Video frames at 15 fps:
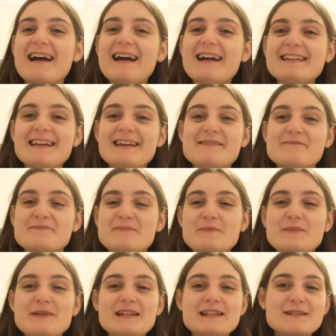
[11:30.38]
And yeah,
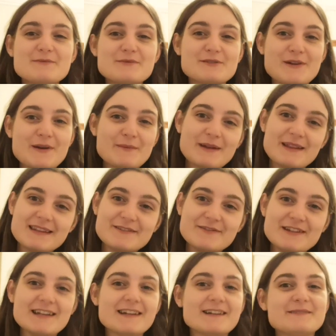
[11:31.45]
please subscribe and like this
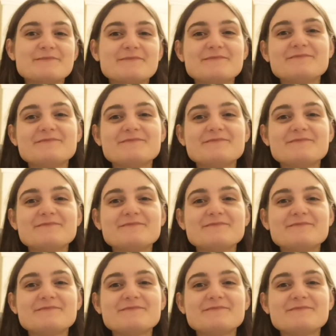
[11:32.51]
video.